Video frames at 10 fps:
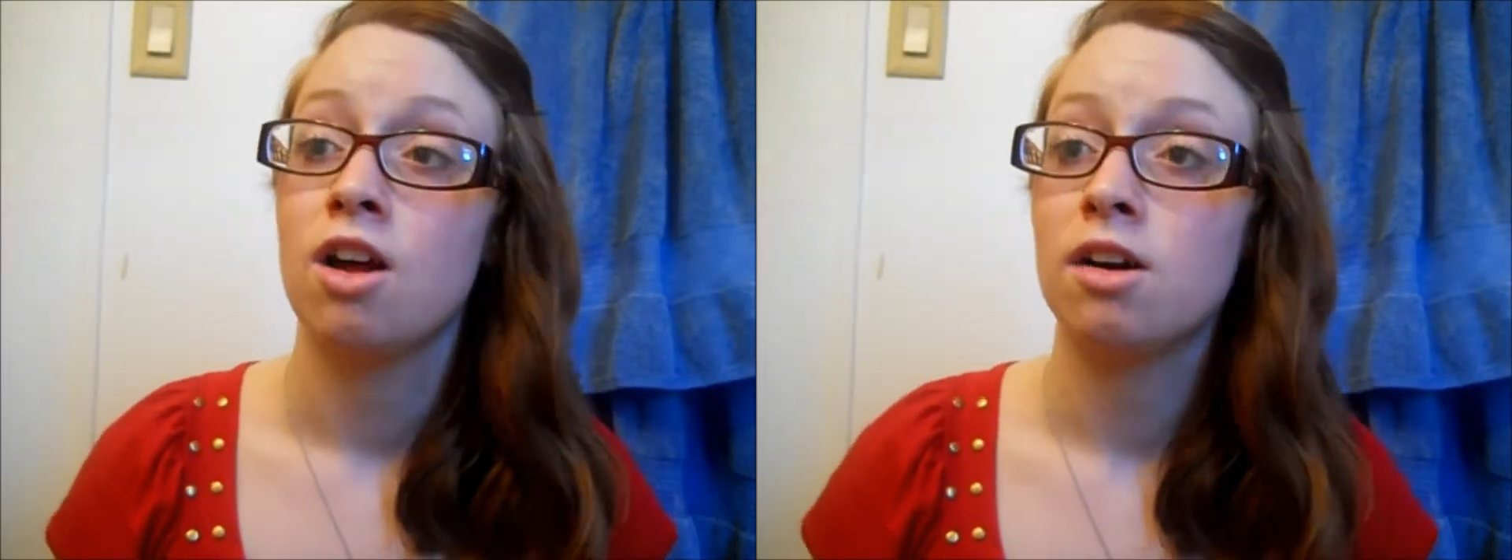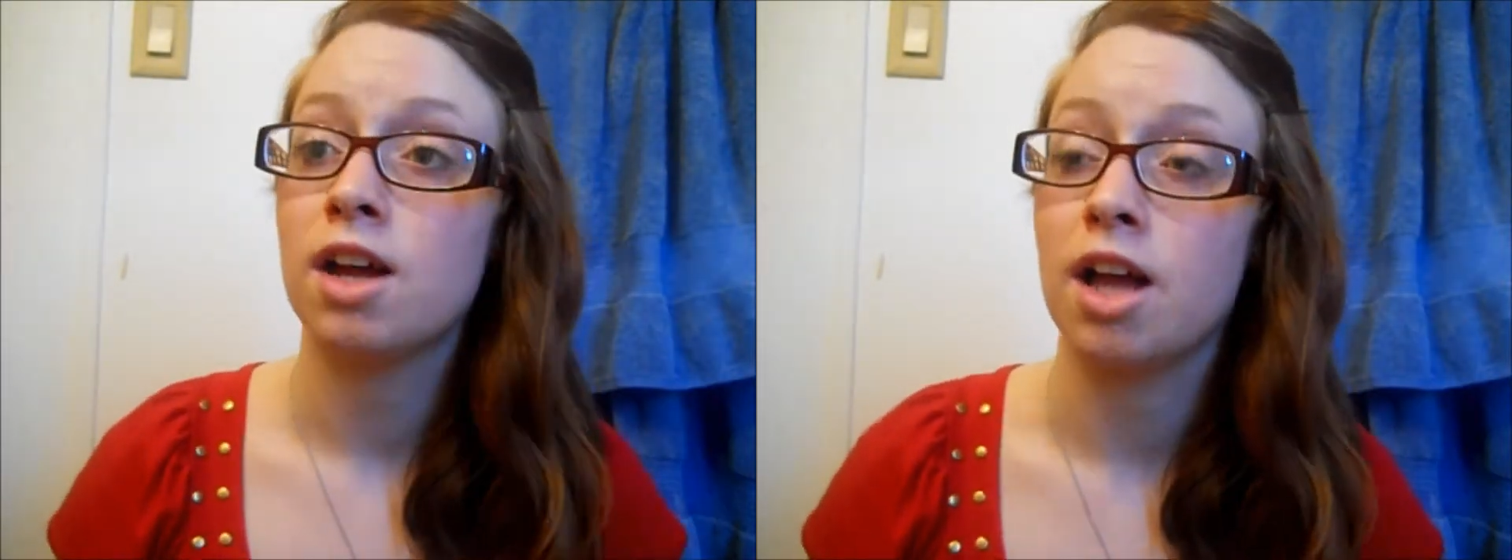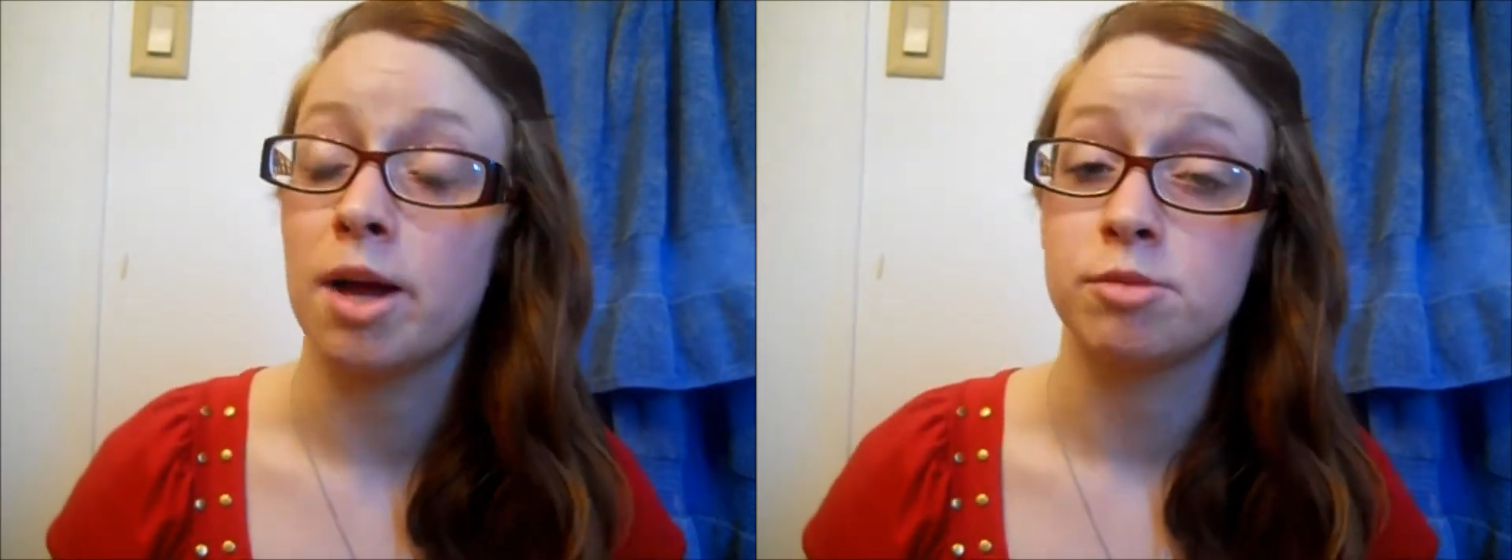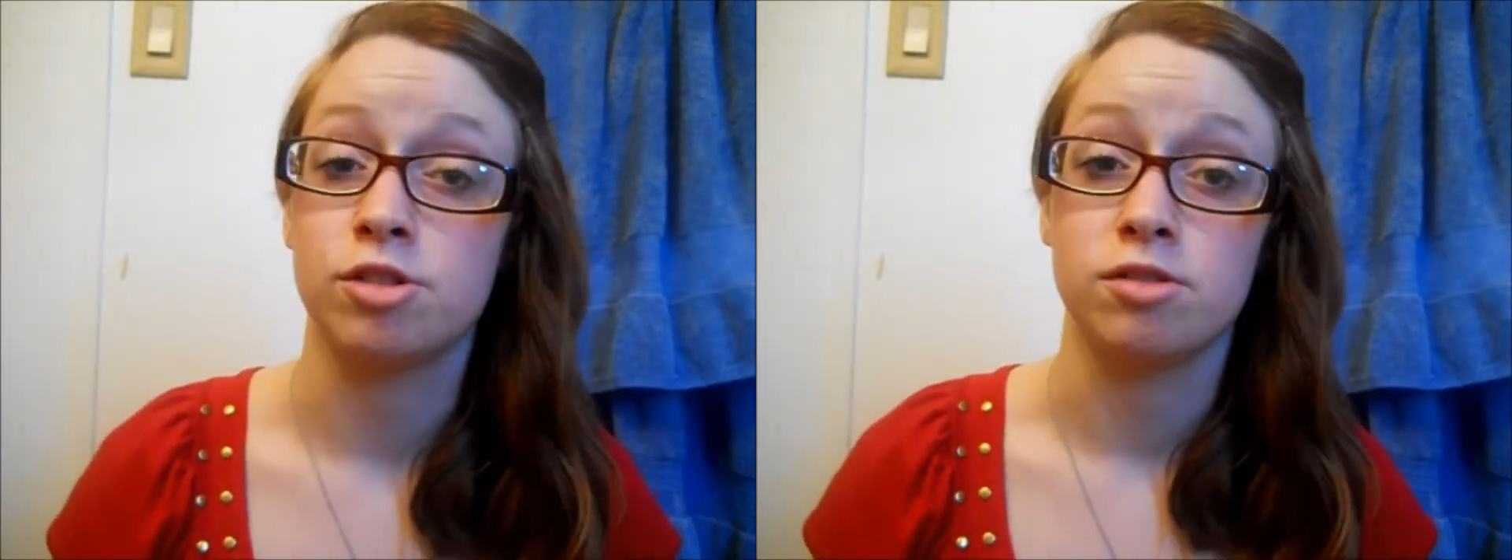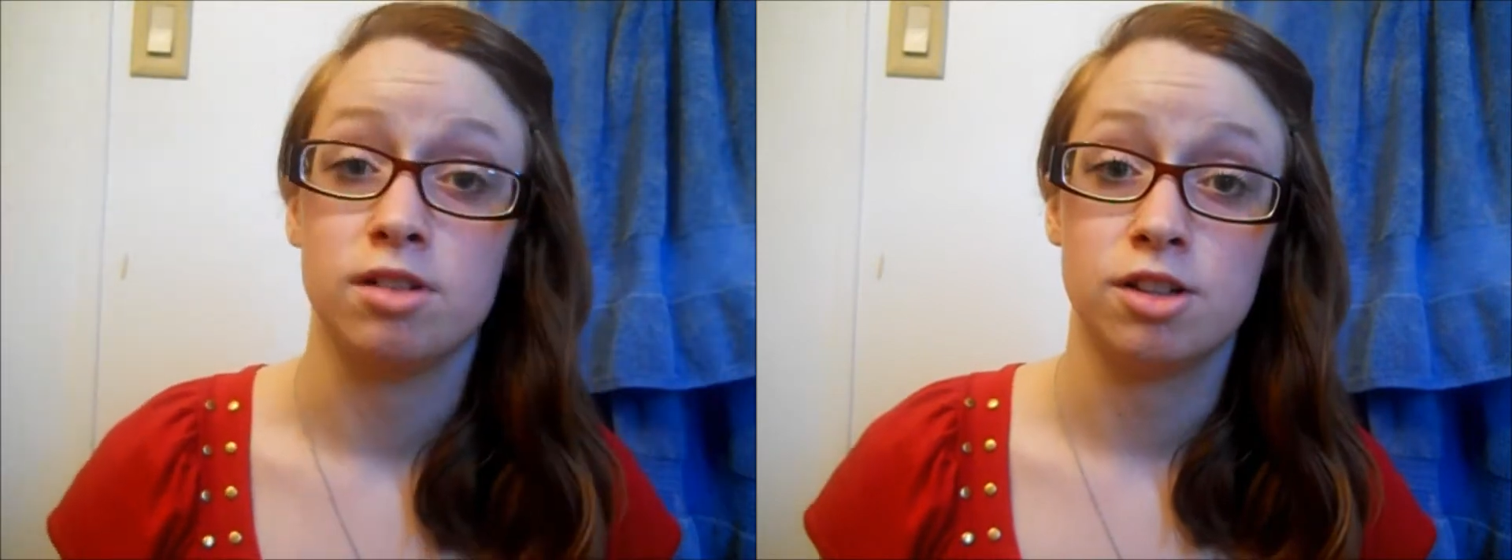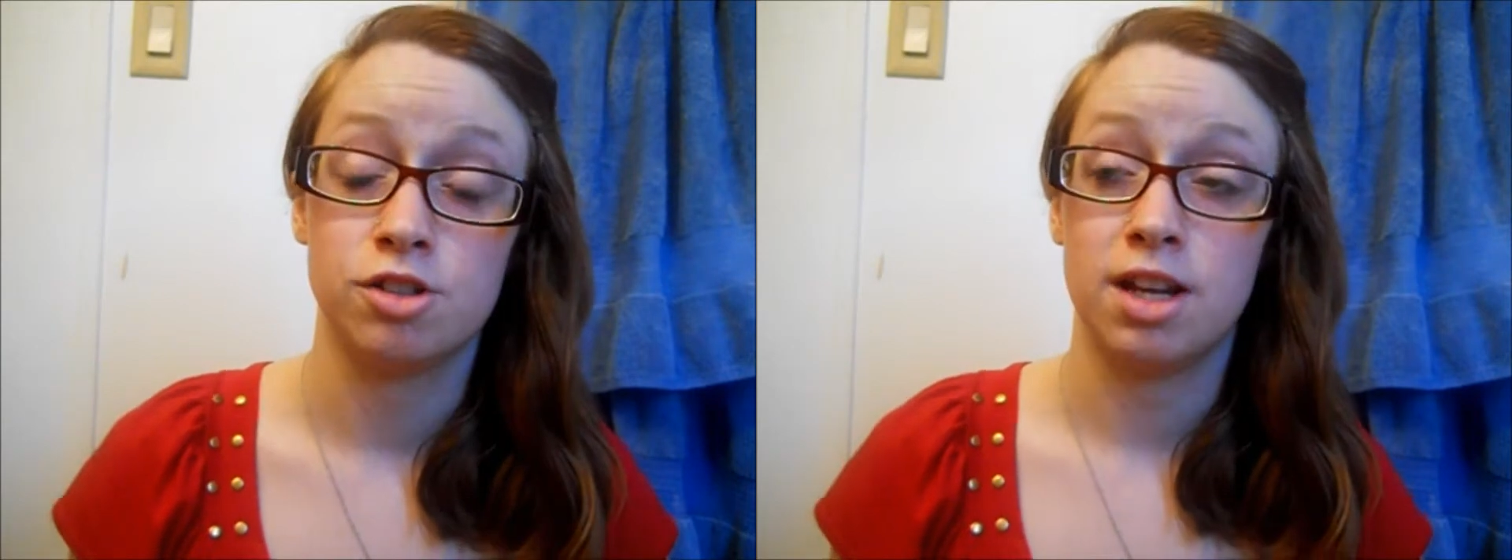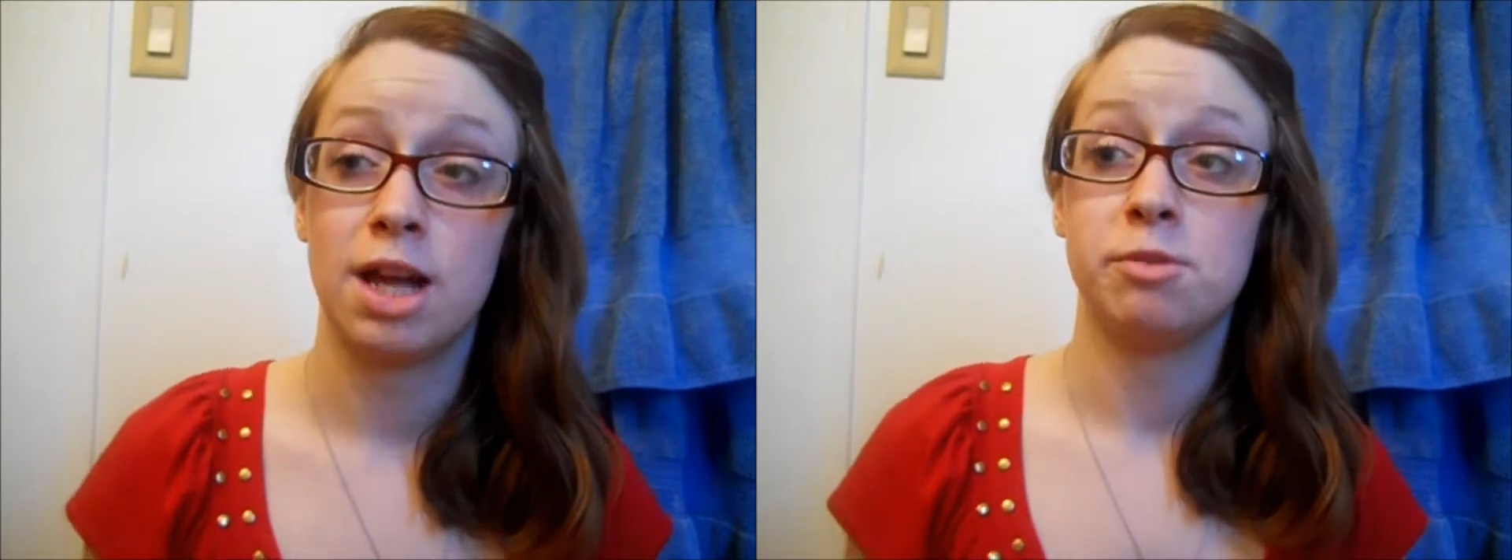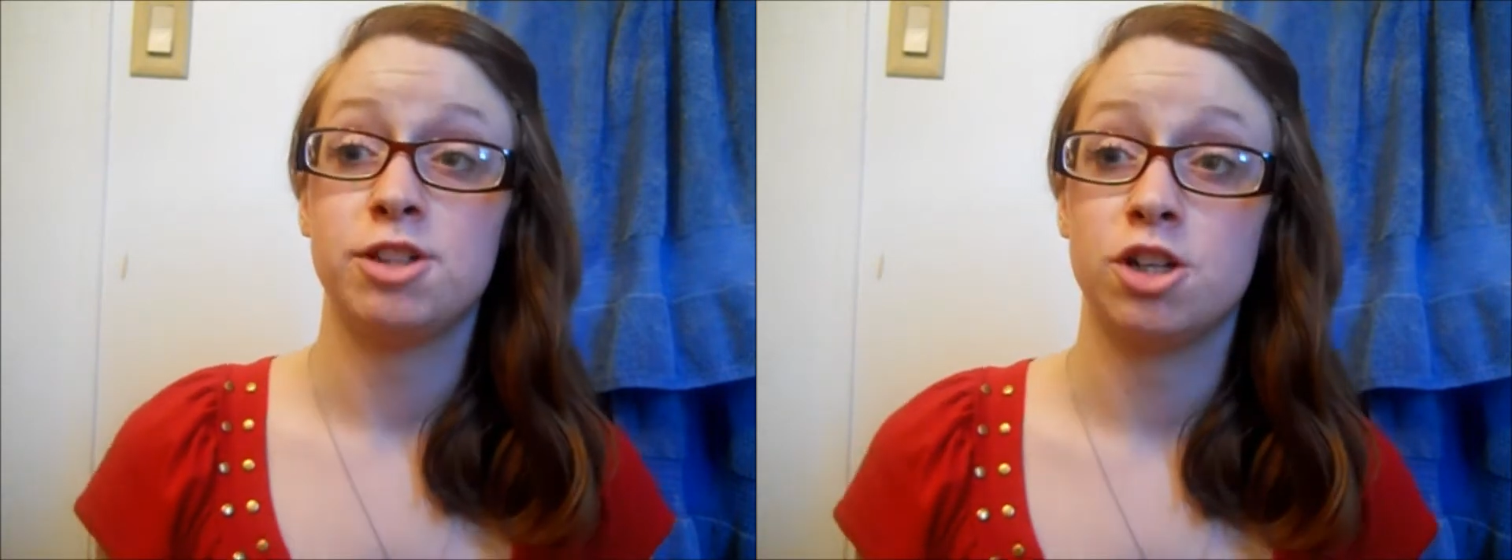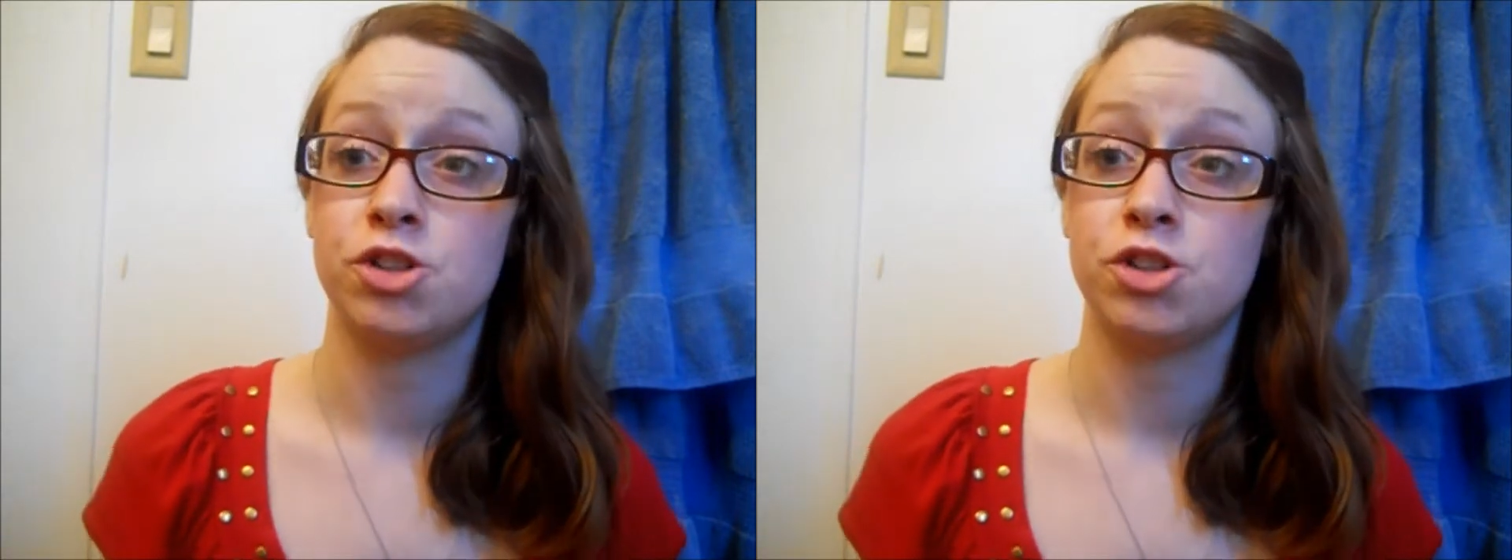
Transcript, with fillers: Okay, um, so, so today I'm just going to